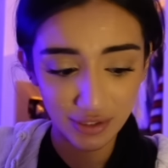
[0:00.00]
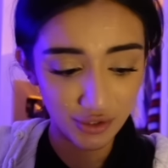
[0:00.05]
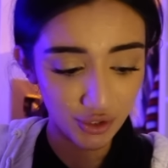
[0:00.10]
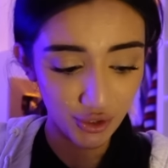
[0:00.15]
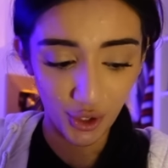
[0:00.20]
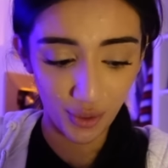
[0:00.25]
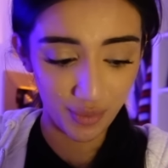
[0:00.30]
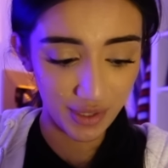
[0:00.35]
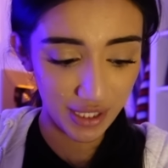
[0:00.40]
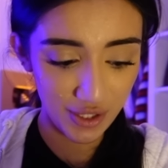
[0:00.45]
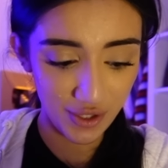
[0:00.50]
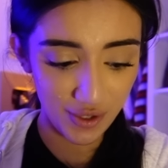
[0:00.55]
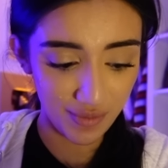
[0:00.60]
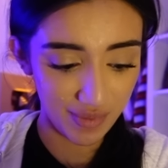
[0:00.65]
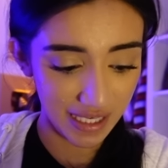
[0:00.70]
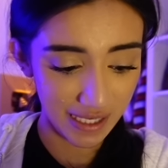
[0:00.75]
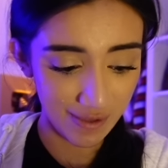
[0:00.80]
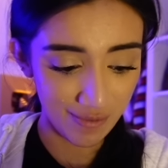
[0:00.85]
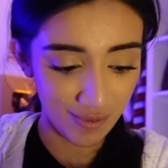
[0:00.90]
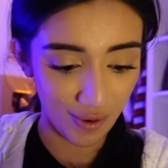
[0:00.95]
so many new
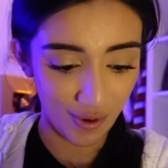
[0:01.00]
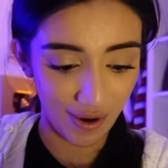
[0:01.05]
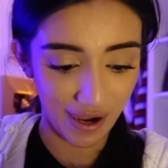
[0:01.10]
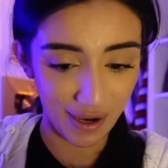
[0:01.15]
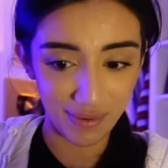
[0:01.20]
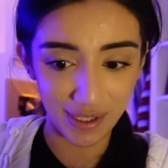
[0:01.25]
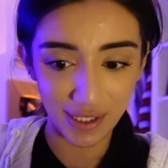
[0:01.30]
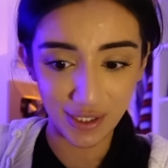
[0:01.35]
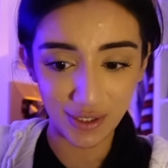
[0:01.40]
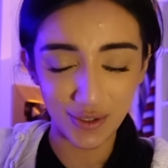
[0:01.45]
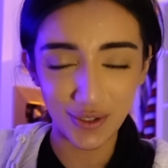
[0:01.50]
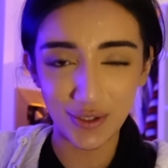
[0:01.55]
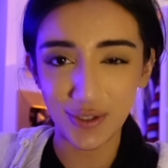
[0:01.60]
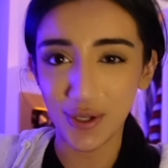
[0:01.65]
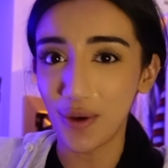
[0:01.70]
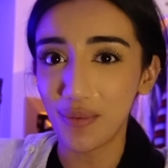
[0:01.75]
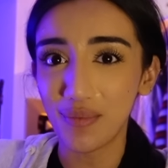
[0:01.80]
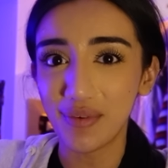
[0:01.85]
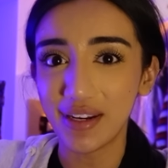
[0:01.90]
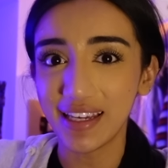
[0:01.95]
people. I went to
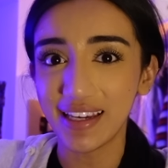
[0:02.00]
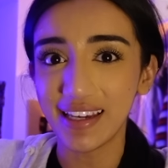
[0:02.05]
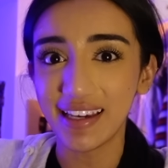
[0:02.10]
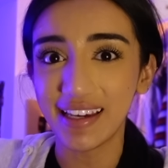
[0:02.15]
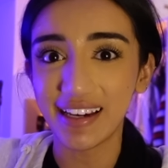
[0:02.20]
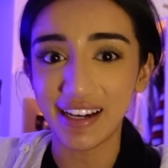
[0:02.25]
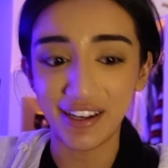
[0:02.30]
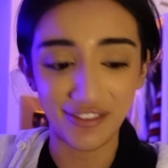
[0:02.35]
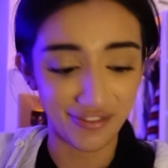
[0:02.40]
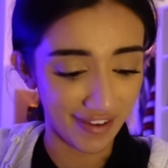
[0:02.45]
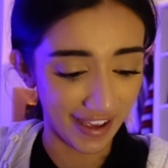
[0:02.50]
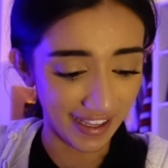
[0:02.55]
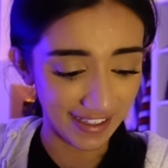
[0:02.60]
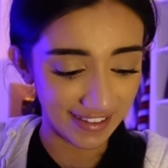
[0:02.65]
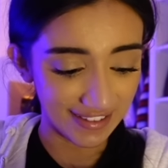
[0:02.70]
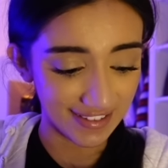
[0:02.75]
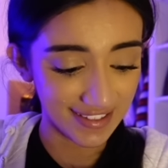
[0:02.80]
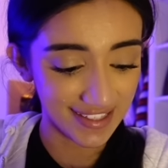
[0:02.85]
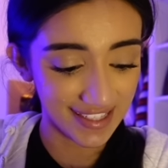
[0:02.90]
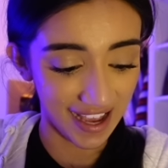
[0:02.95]
so many
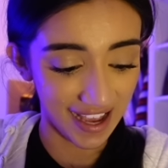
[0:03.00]
events.